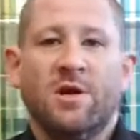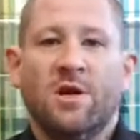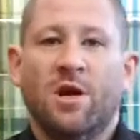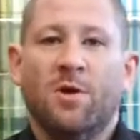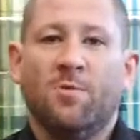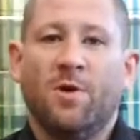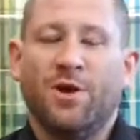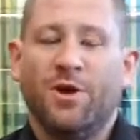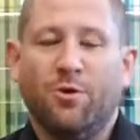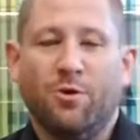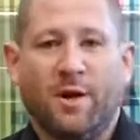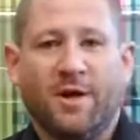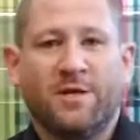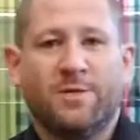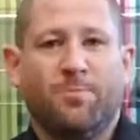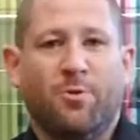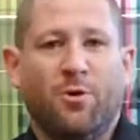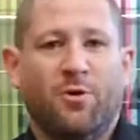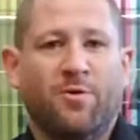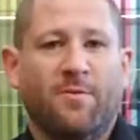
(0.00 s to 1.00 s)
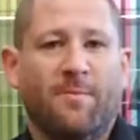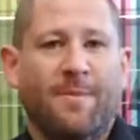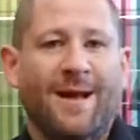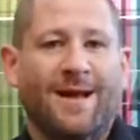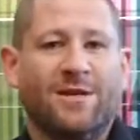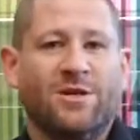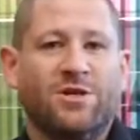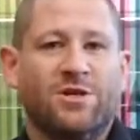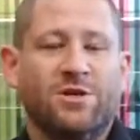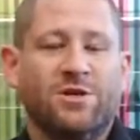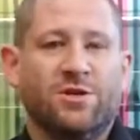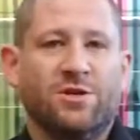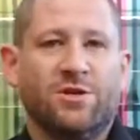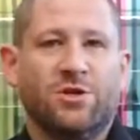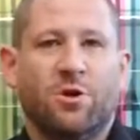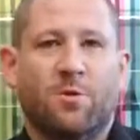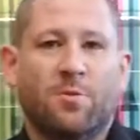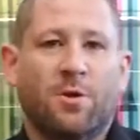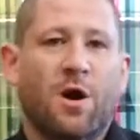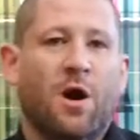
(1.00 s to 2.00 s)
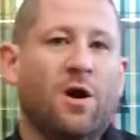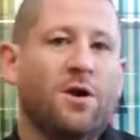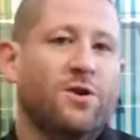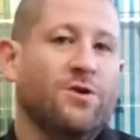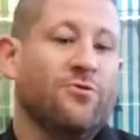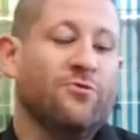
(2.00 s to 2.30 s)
And when you explore the mansion, the top card